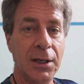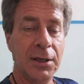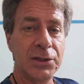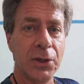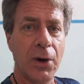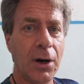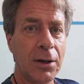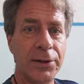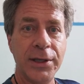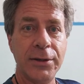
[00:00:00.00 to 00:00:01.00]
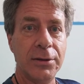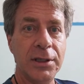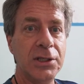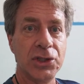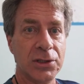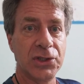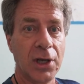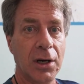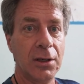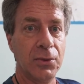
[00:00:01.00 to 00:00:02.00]
So all the Indonesians
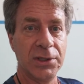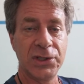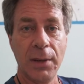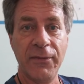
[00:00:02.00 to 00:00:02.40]
saw was some